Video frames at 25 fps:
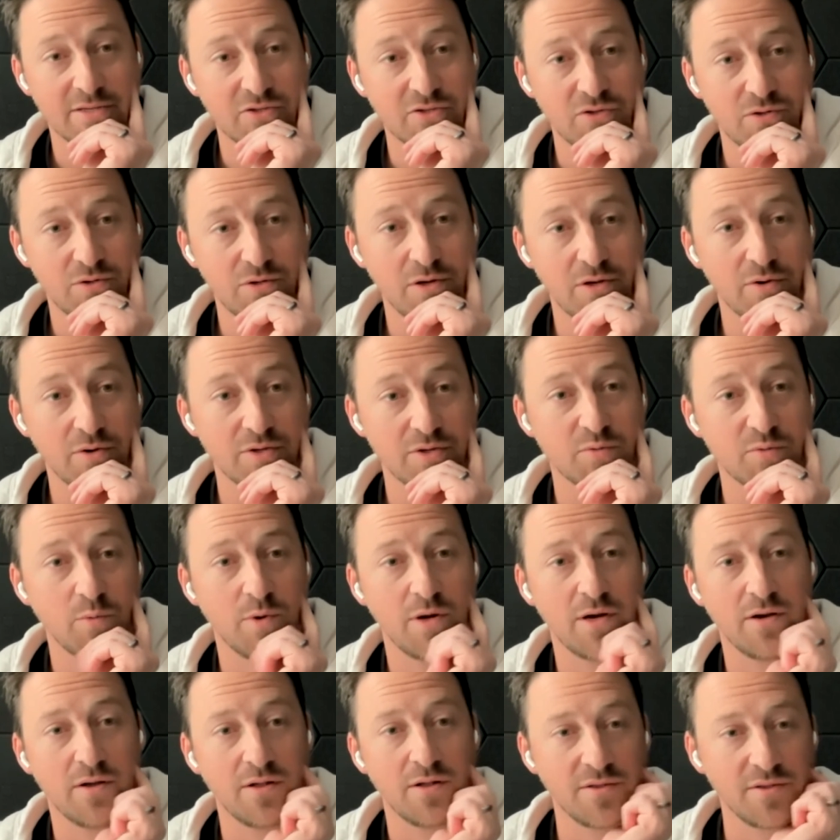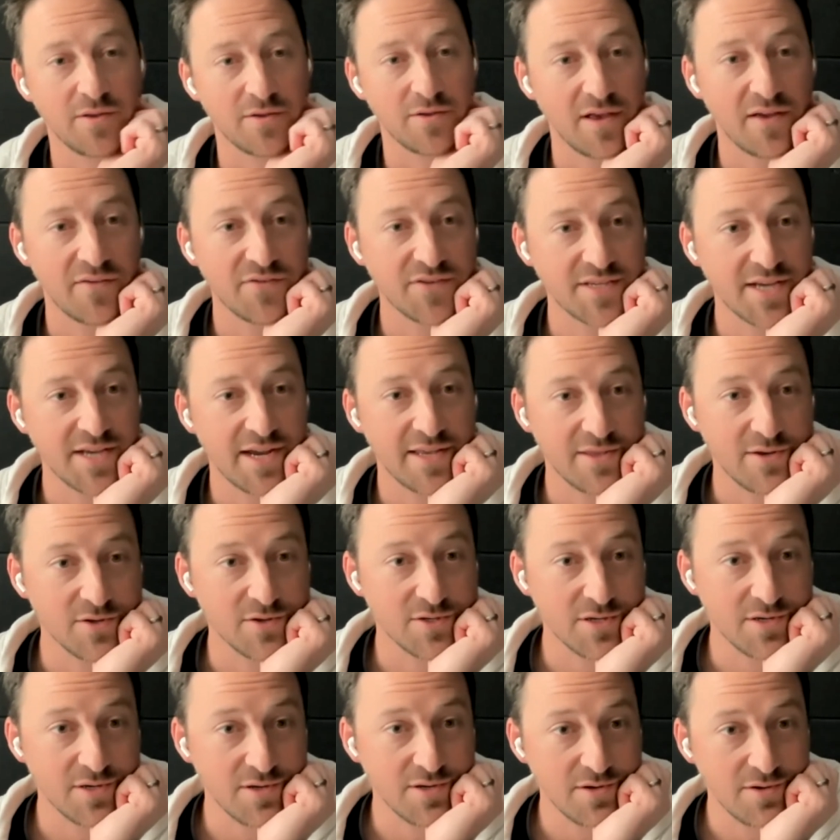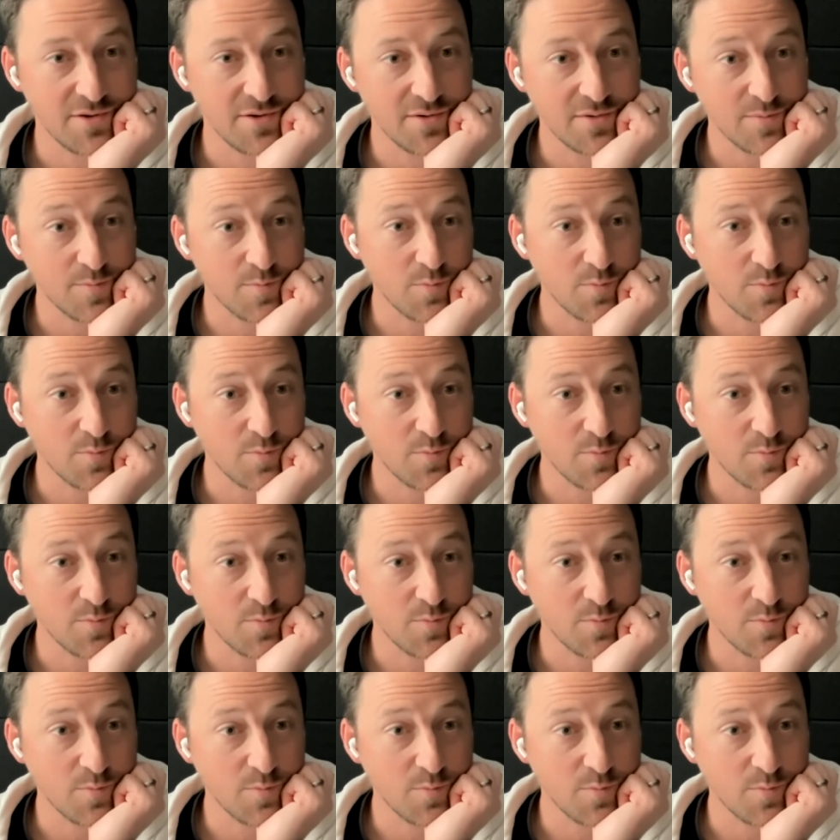studio as well, on the left side, there's a